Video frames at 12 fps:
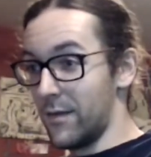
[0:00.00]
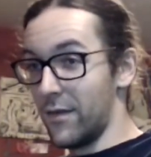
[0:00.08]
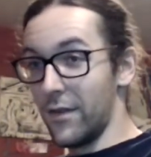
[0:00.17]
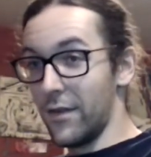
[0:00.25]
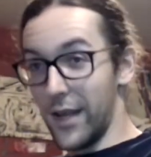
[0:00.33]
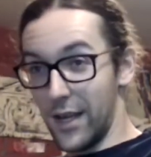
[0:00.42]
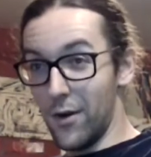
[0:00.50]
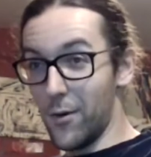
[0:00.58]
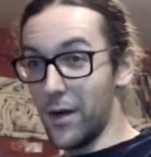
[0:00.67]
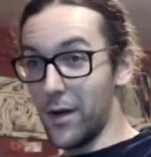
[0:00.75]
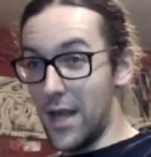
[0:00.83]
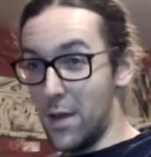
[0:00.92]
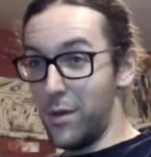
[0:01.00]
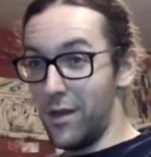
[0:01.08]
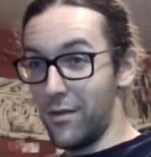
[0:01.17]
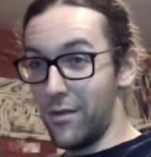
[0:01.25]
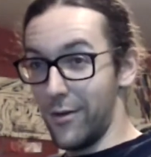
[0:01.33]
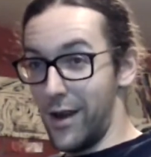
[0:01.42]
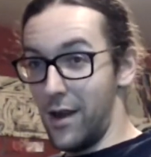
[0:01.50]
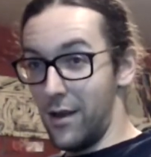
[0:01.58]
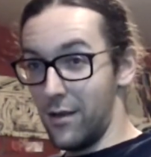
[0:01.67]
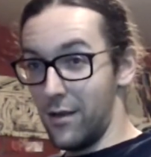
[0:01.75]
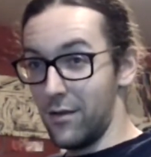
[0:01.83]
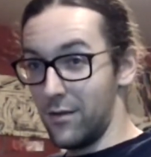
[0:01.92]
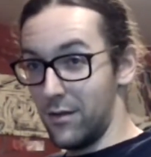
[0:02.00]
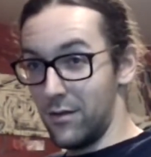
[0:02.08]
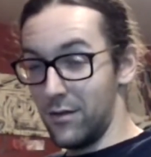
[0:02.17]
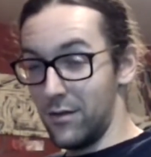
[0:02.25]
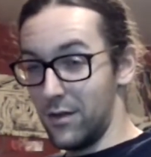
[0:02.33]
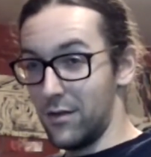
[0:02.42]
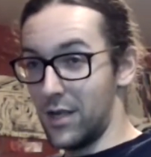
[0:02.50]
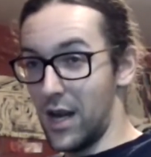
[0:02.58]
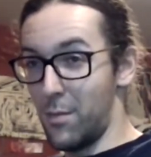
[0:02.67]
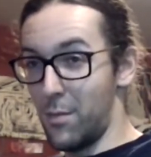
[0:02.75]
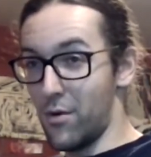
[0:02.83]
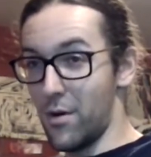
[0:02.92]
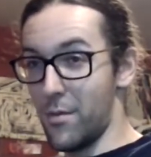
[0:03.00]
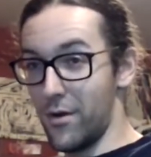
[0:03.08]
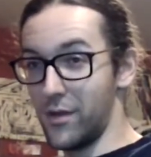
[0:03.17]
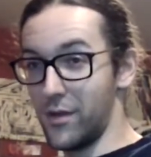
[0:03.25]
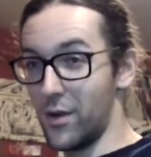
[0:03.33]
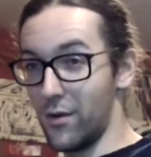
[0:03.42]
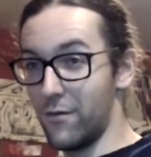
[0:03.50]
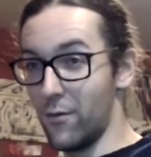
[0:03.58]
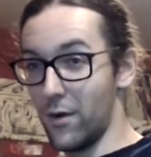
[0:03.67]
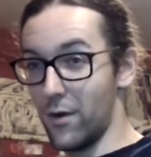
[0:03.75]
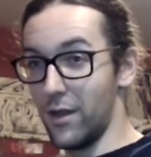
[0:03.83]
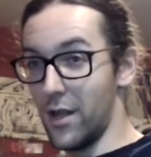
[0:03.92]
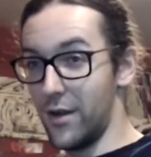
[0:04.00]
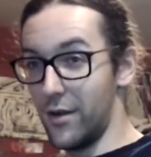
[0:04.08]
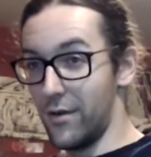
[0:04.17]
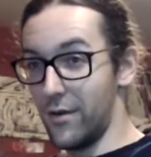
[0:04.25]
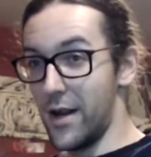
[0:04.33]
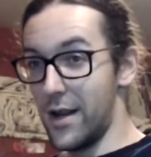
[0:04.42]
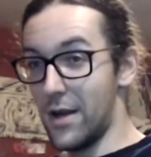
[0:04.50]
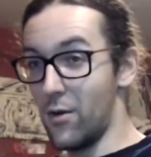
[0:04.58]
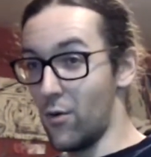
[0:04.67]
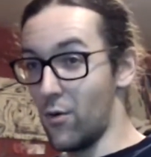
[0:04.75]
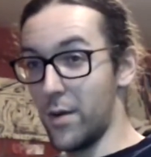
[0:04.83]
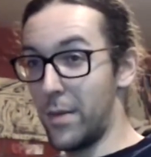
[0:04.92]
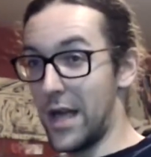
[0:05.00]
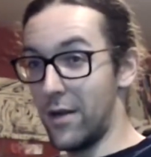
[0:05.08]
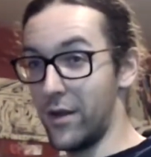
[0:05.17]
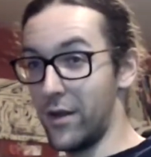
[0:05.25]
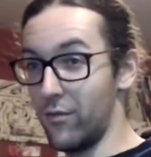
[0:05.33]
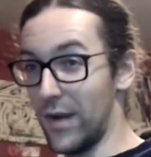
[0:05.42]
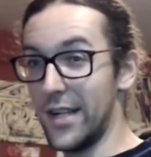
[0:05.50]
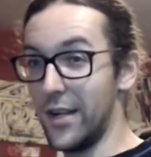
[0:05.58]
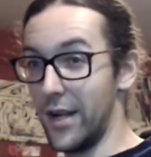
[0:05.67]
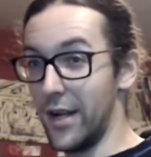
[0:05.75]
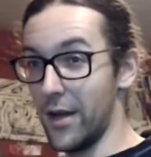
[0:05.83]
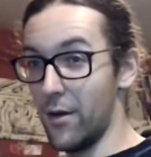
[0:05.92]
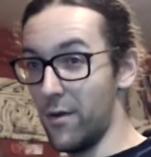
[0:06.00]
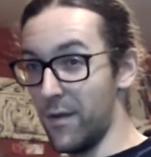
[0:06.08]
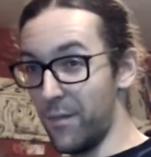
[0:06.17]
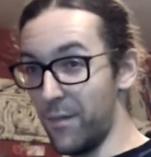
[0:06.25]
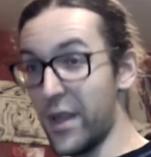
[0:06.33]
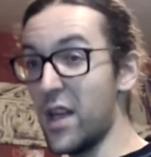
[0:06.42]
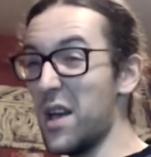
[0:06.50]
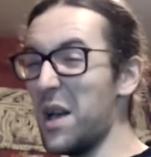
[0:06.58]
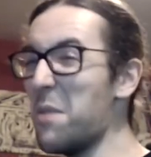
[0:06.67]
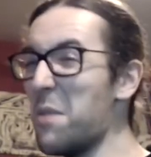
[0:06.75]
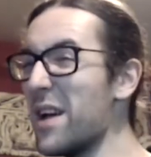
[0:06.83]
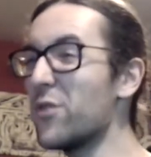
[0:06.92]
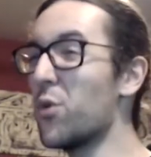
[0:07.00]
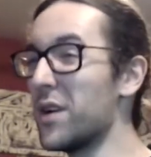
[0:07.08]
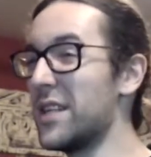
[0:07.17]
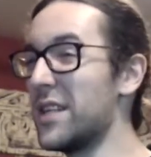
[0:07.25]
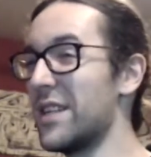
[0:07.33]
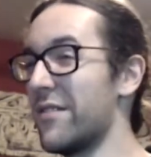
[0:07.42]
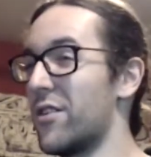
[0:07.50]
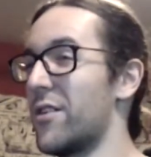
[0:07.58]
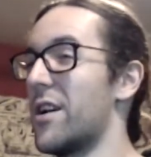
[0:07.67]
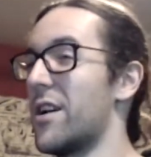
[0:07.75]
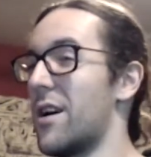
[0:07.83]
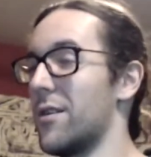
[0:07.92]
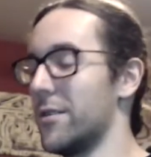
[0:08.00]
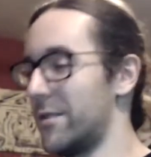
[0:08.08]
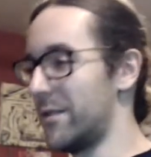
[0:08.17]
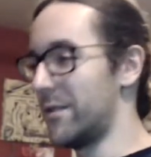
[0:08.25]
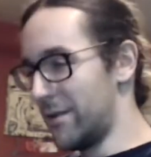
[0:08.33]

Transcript: Like, you know what an EP3 Type R motor's going for in London right now on a pallet, ready to go? About $2,700.